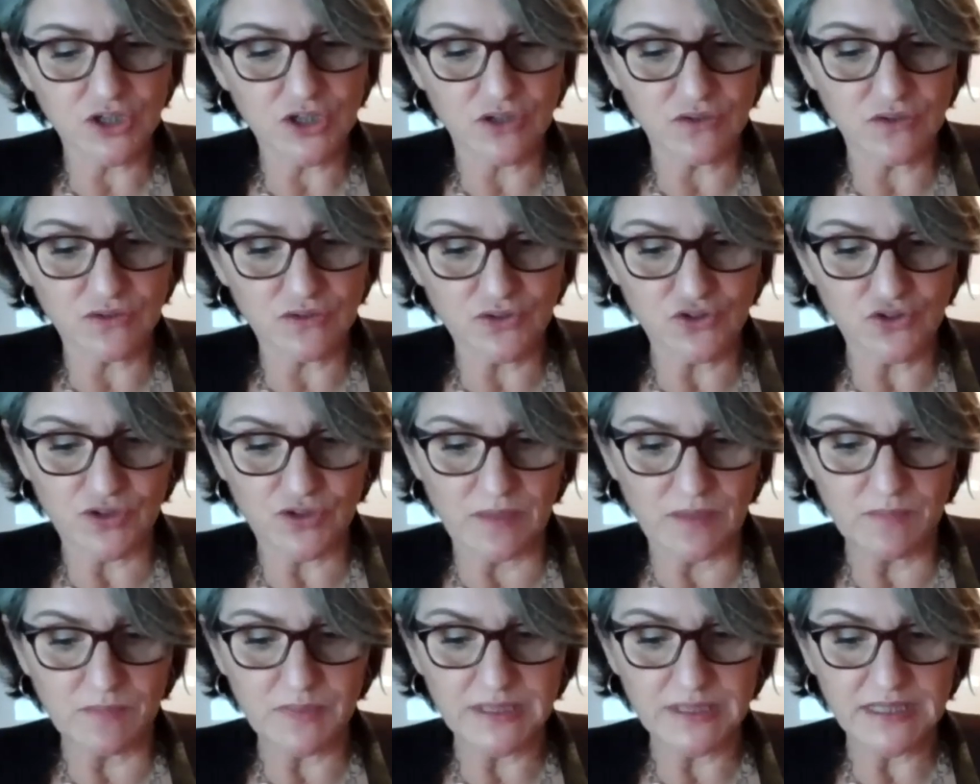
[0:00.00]
Donald
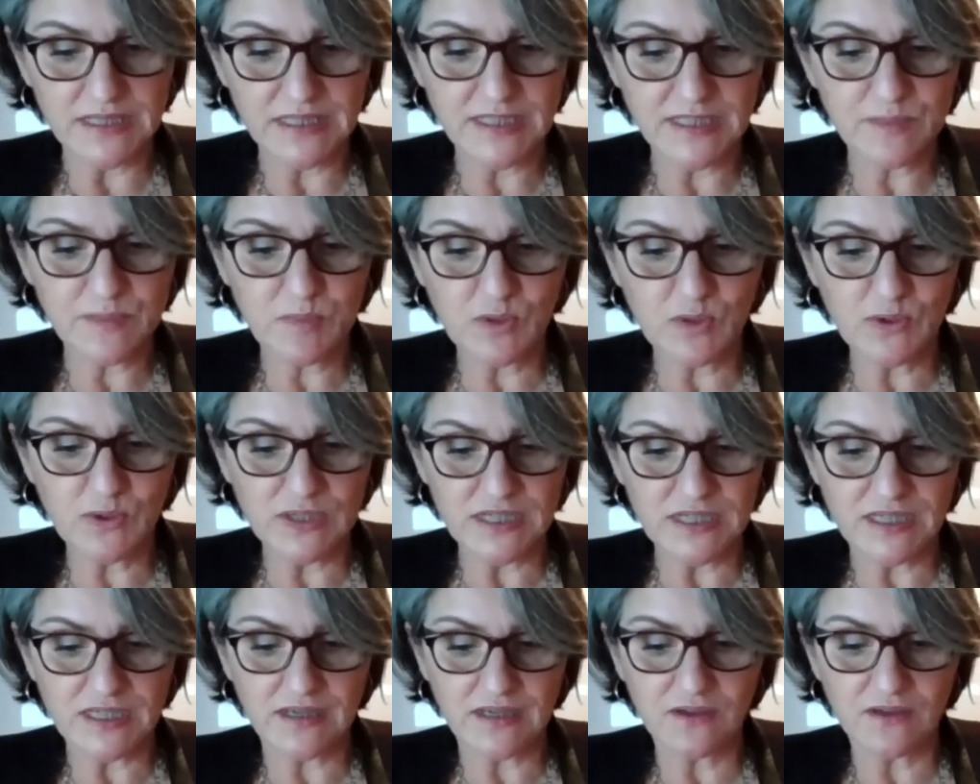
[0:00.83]
Trump is
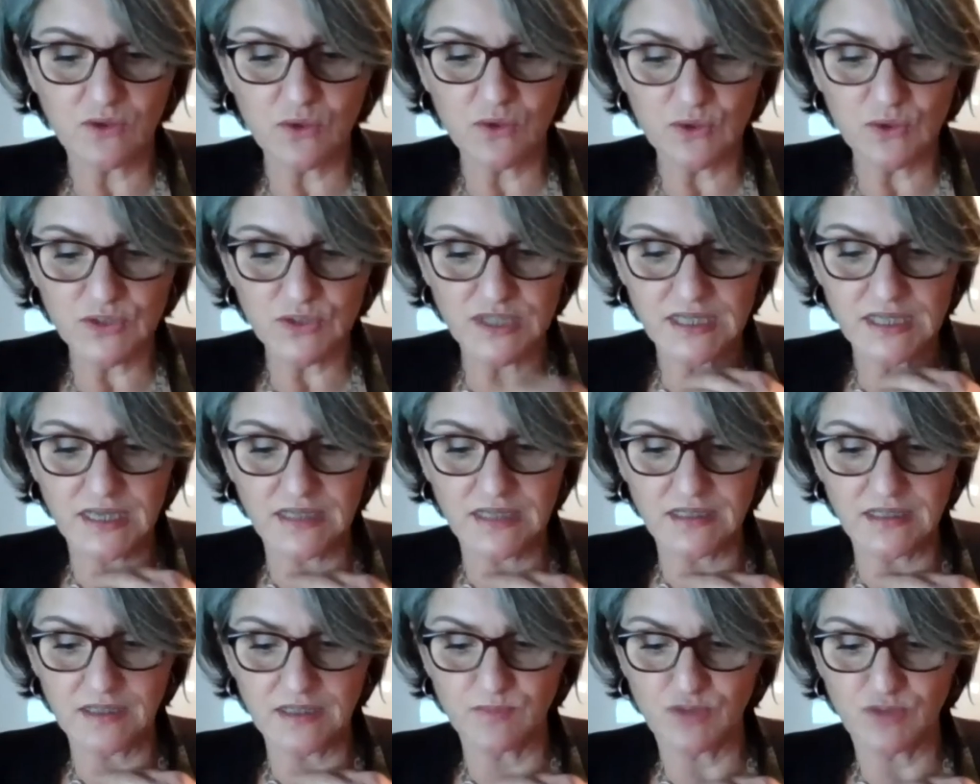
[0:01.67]
exploiting core
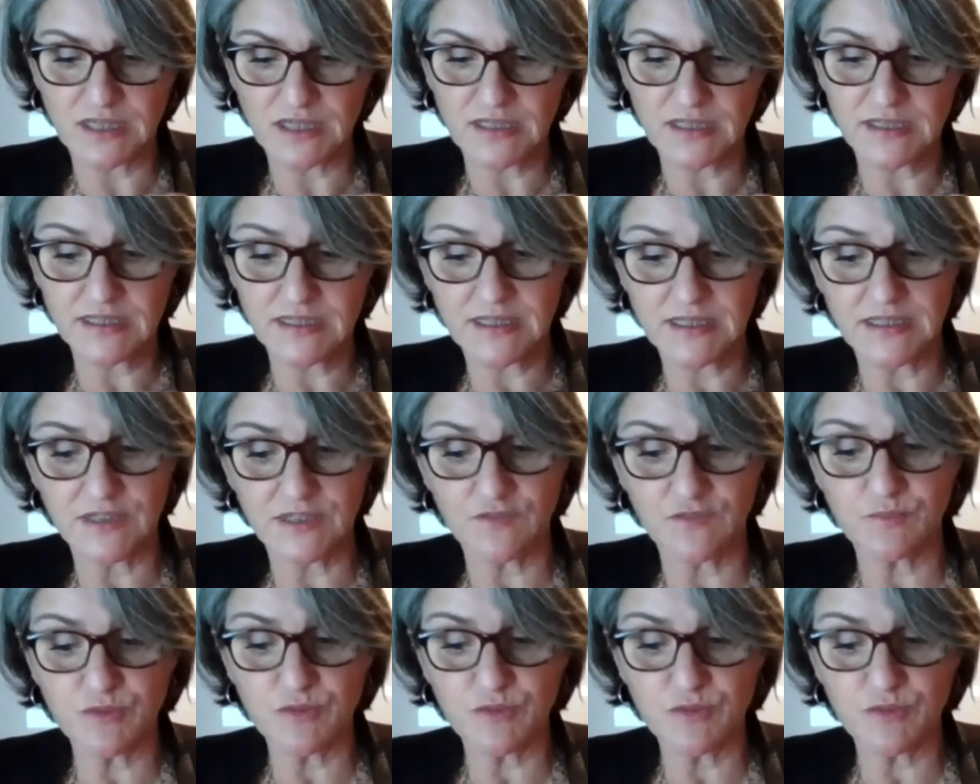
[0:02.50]
standard practices of